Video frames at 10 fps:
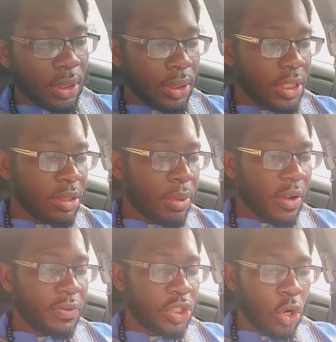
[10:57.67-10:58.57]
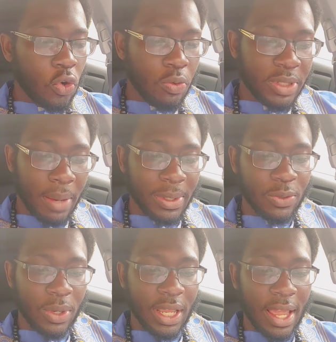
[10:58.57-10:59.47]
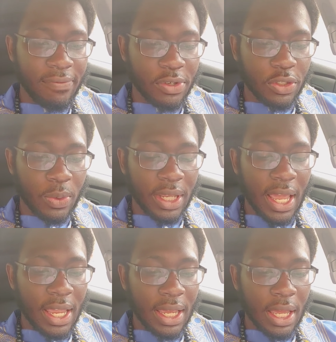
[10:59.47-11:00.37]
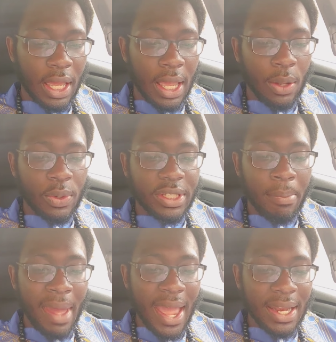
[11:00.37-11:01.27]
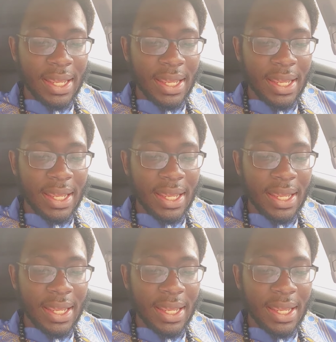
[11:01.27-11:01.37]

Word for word: This is the book of Job, chapter 28, verse 28. And unto man